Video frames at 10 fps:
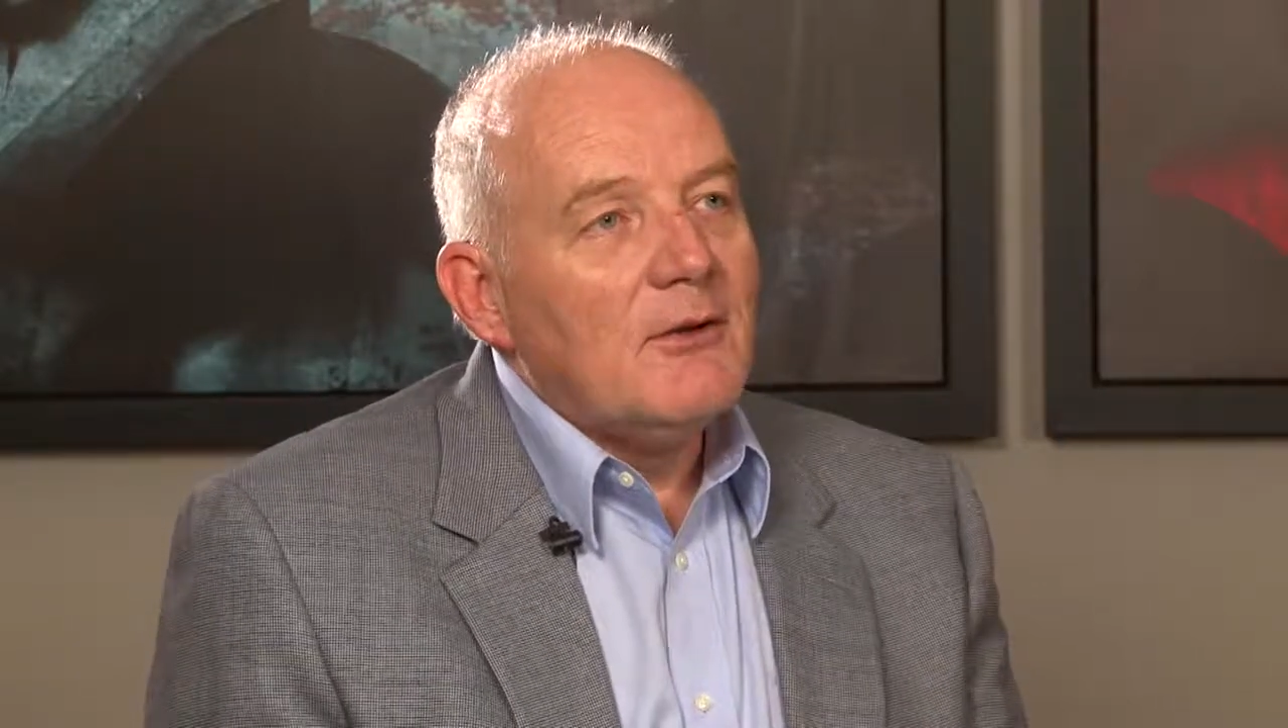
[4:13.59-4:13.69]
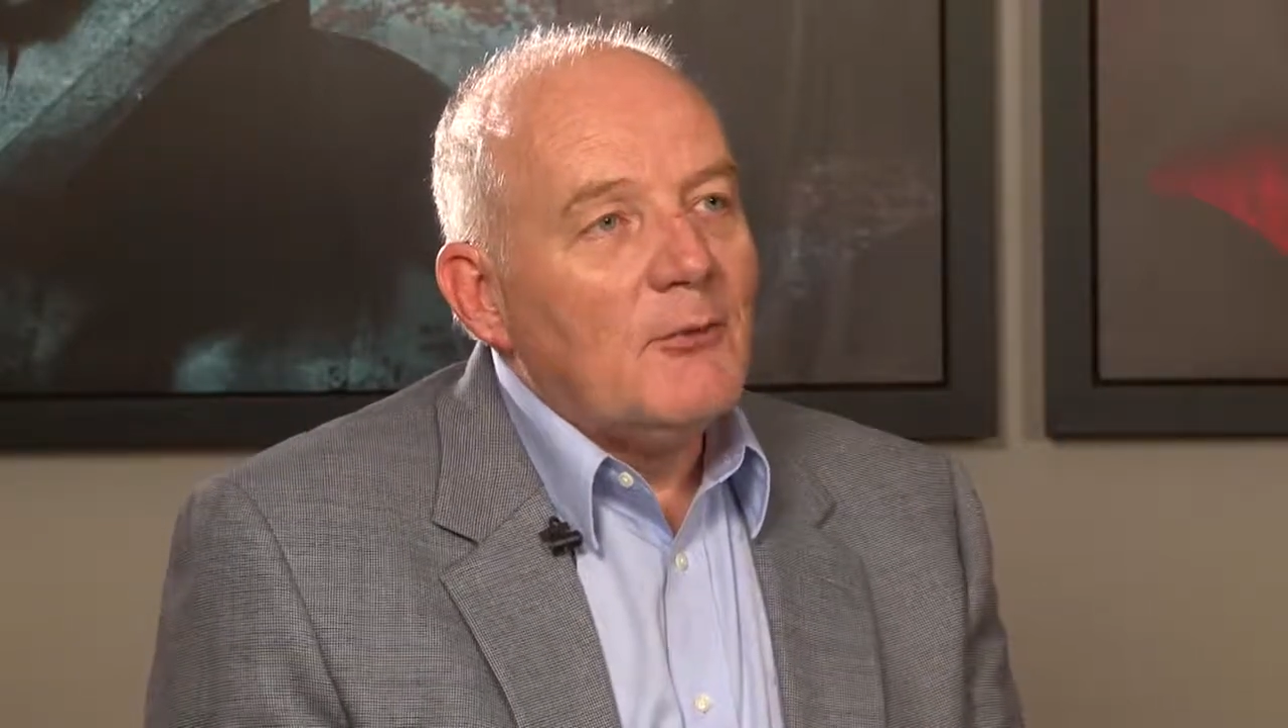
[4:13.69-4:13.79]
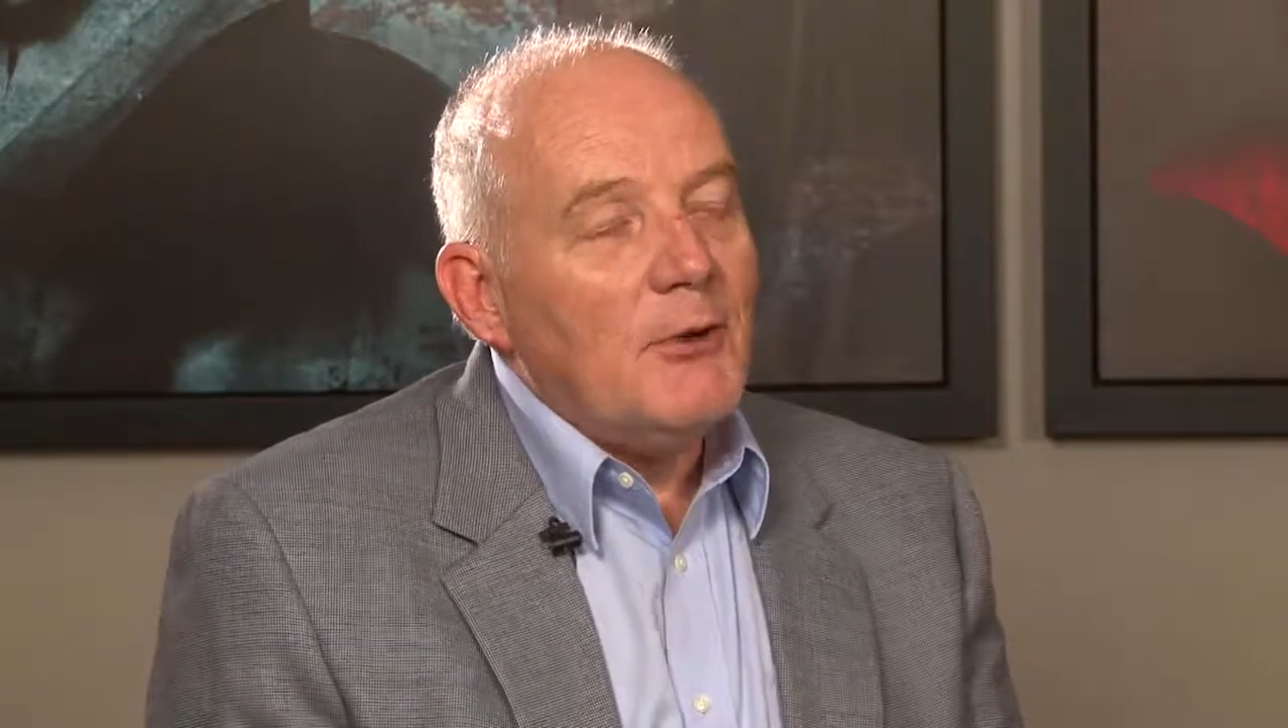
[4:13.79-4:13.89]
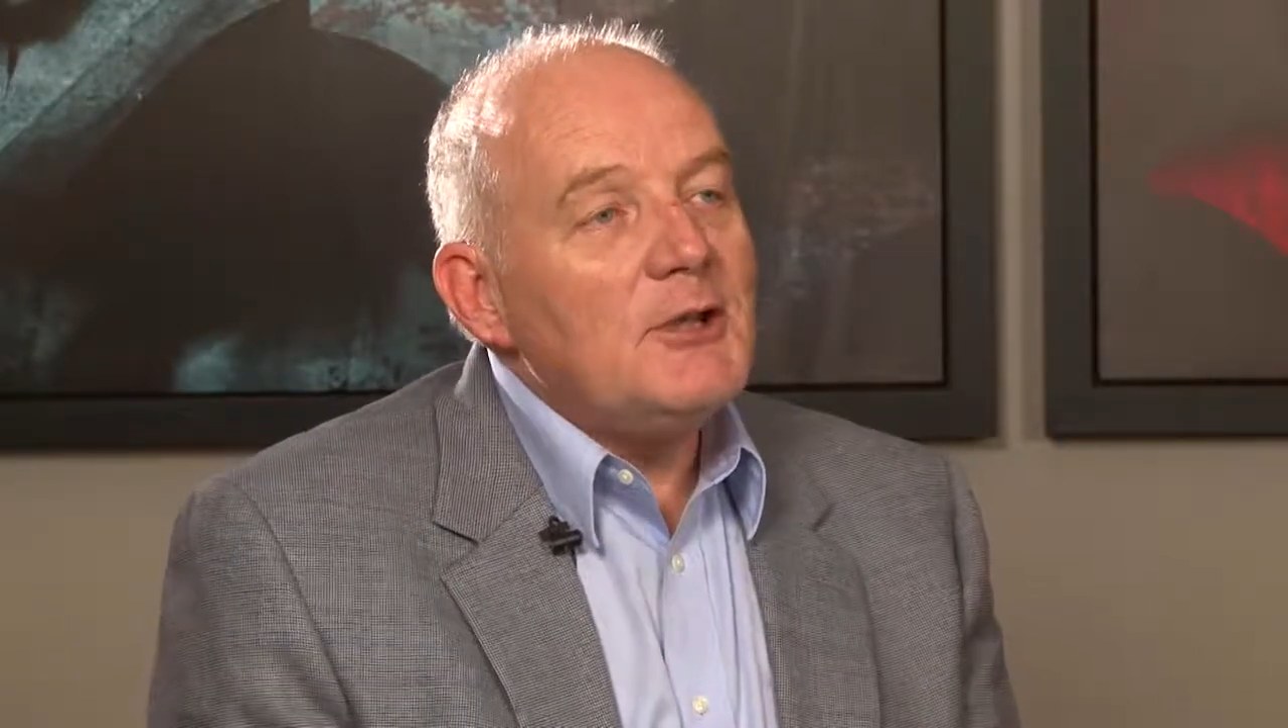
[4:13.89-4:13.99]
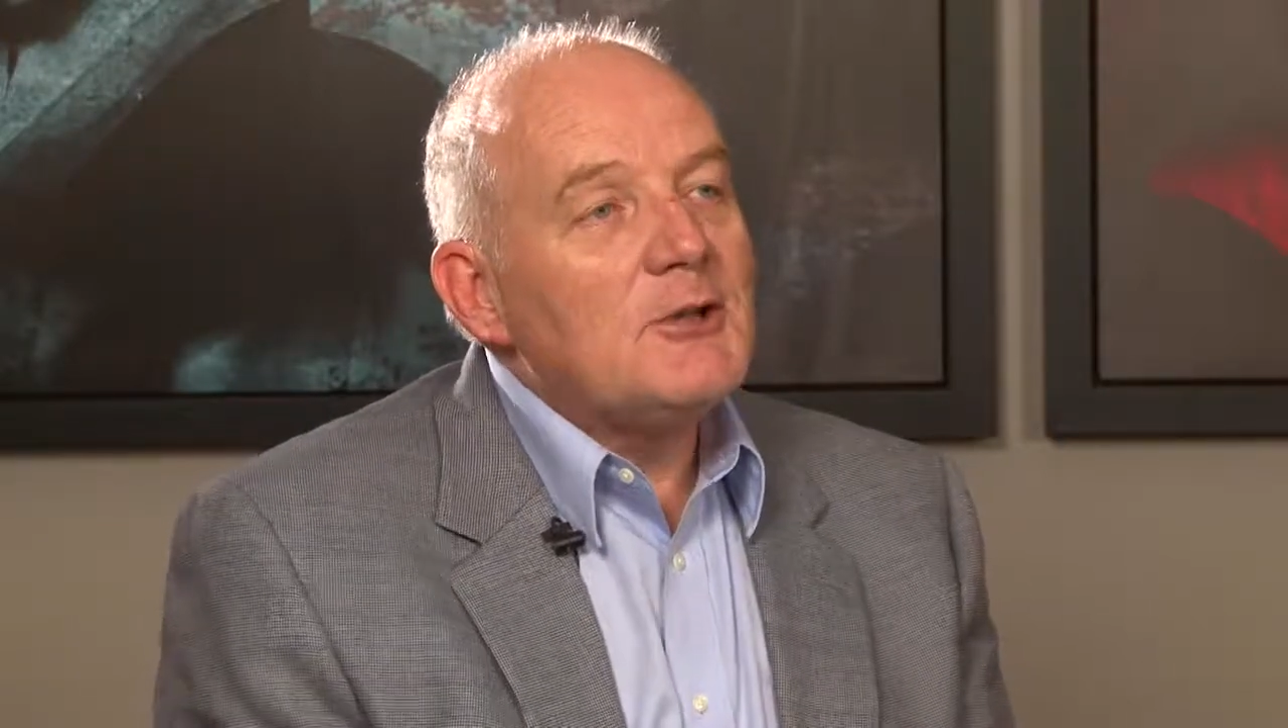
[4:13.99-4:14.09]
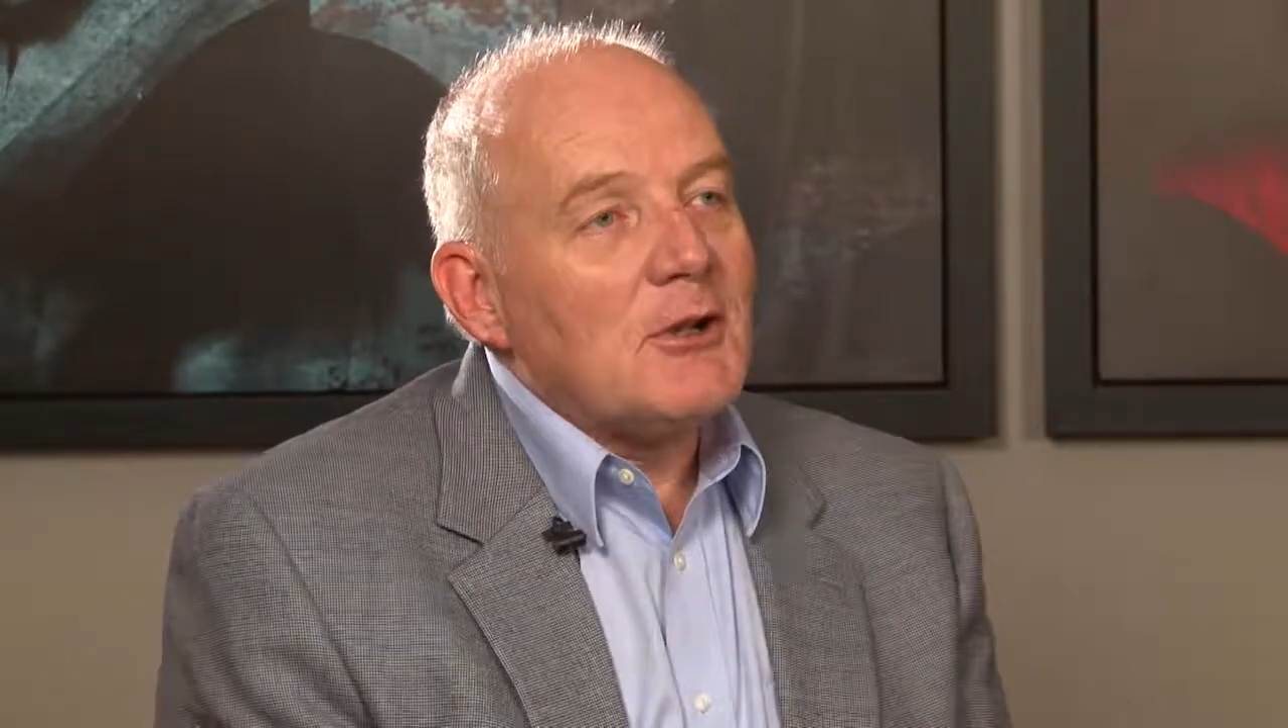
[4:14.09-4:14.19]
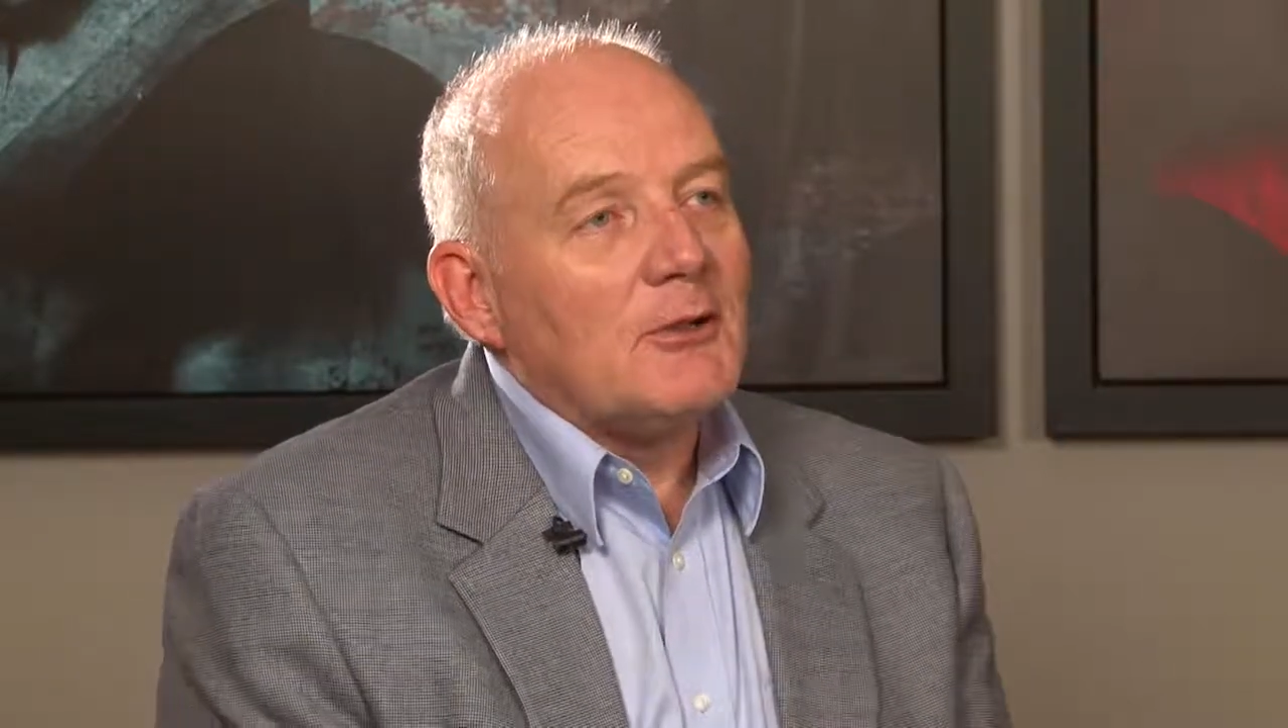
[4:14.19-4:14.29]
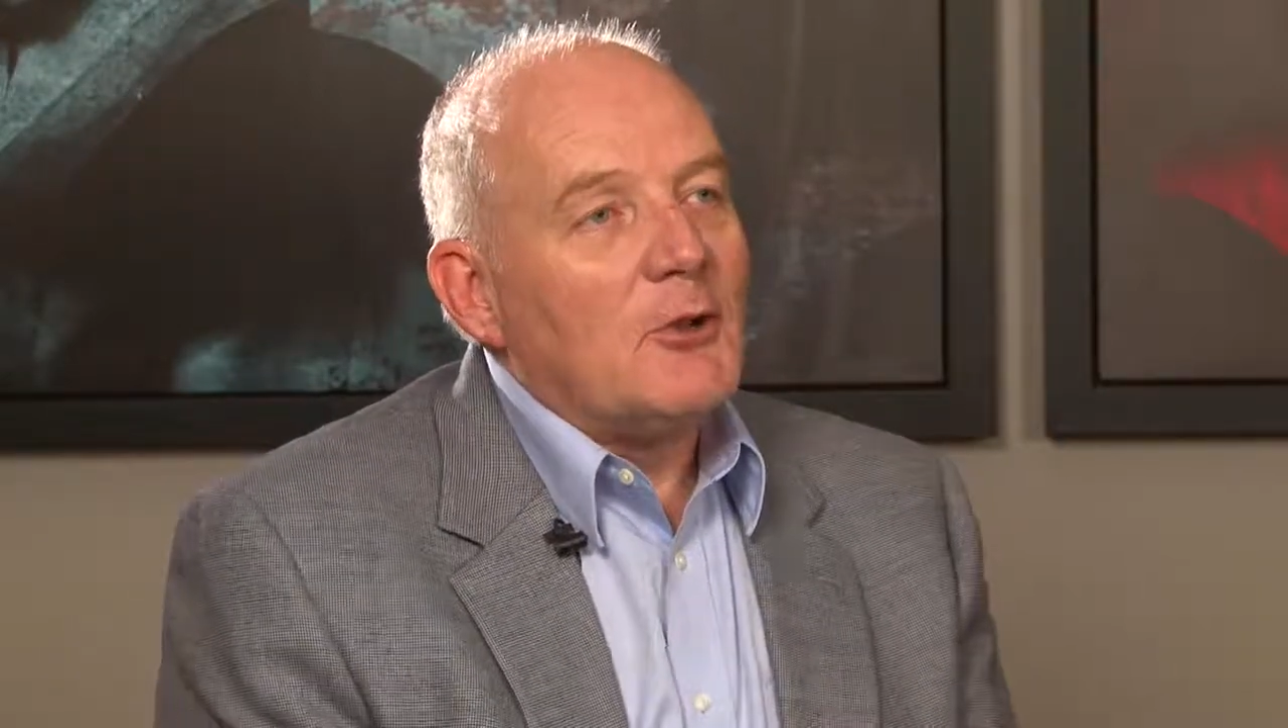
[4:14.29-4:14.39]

original